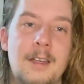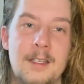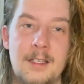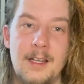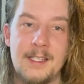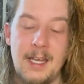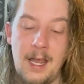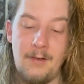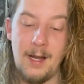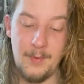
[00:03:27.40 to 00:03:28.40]
Dyson
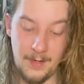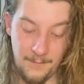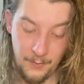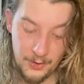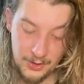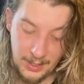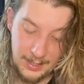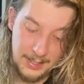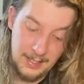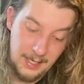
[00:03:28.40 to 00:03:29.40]
Airwrap.
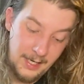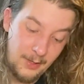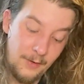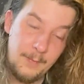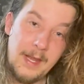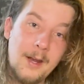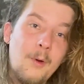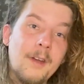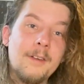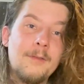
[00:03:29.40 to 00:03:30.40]
Unfortunately, I got the pink
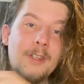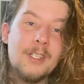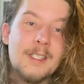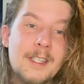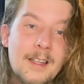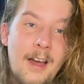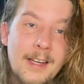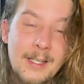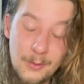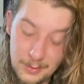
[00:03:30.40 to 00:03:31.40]
one, which isn't
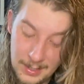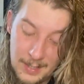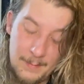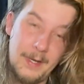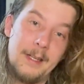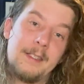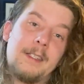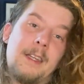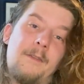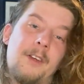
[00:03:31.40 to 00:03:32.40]
ideal, but
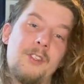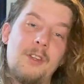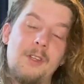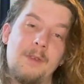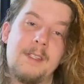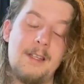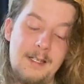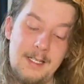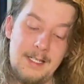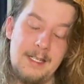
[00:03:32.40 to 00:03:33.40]
if I show you inside,